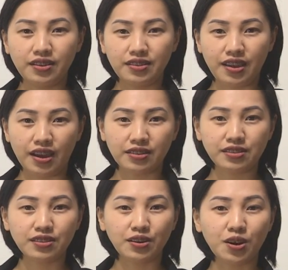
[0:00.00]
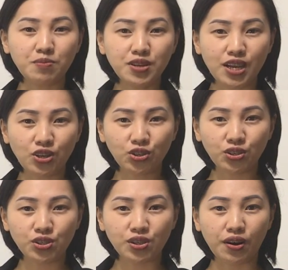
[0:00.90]
Next,
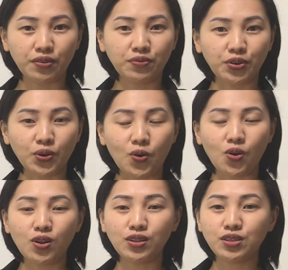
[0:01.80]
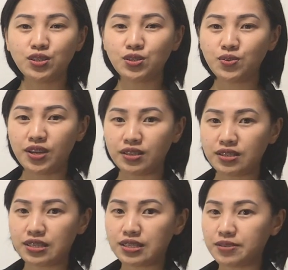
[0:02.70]
accommodations are for all
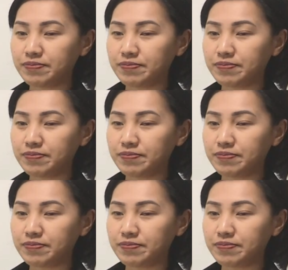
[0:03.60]
students.